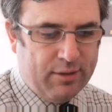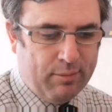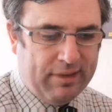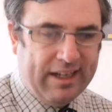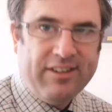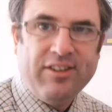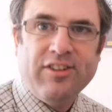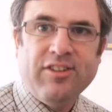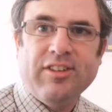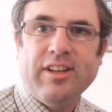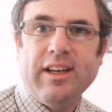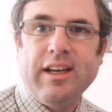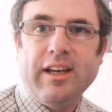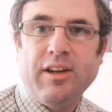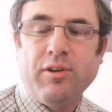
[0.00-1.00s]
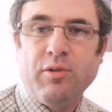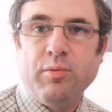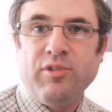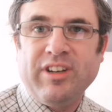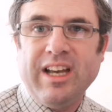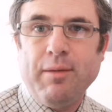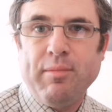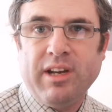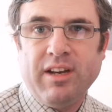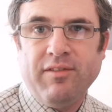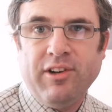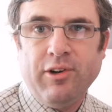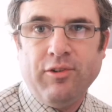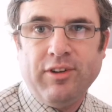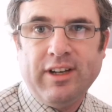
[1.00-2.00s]
Places which can be
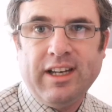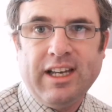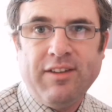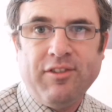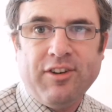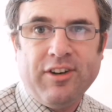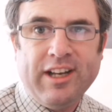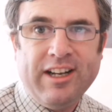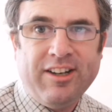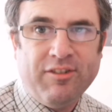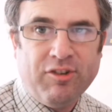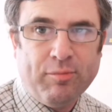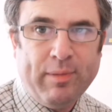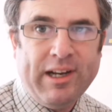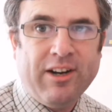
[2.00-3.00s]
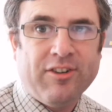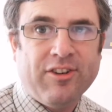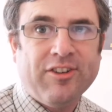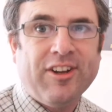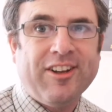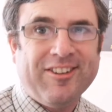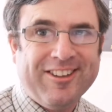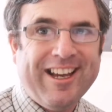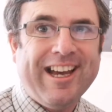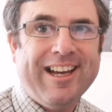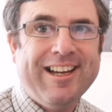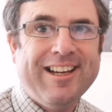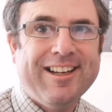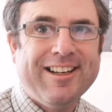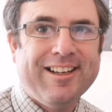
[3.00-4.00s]
confusing, even to native speakers, as I
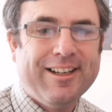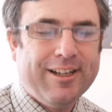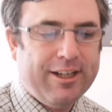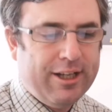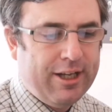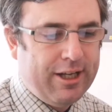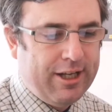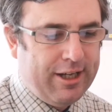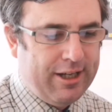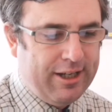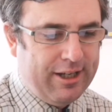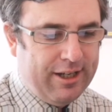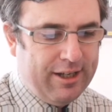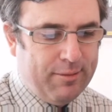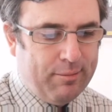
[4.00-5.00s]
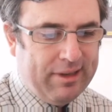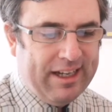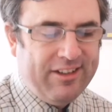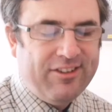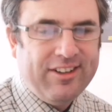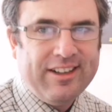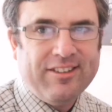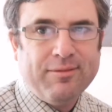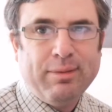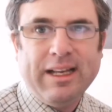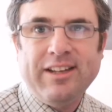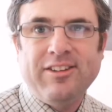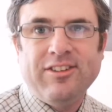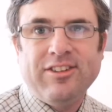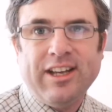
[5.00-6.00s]
say.
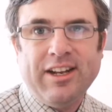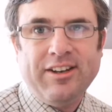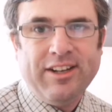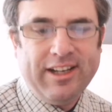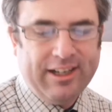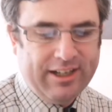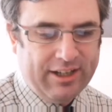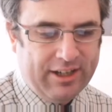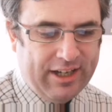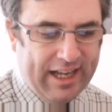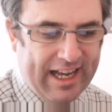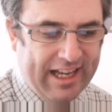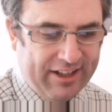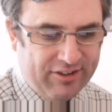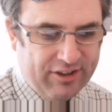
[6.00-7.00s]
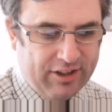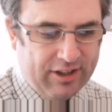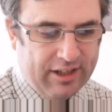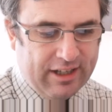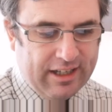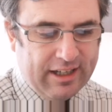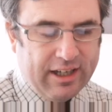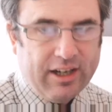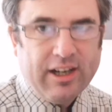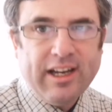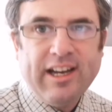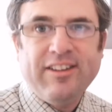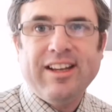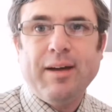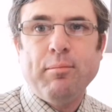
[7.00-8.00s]
Places ending in an S.
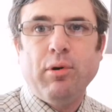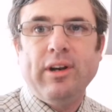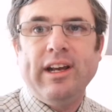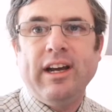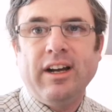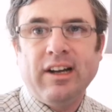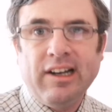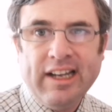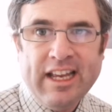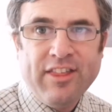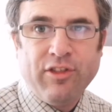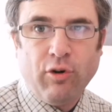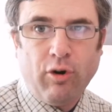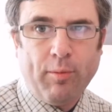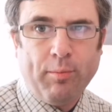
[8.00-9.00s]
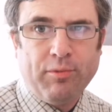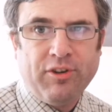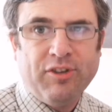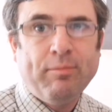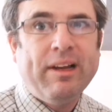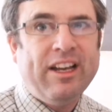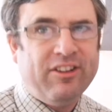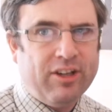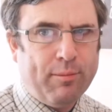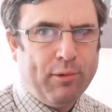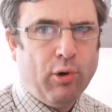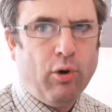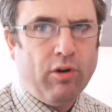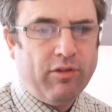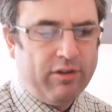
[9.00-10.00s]
Example here, Cleethorpes is a place up
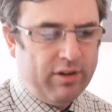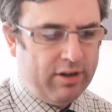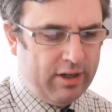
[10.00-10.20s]
north.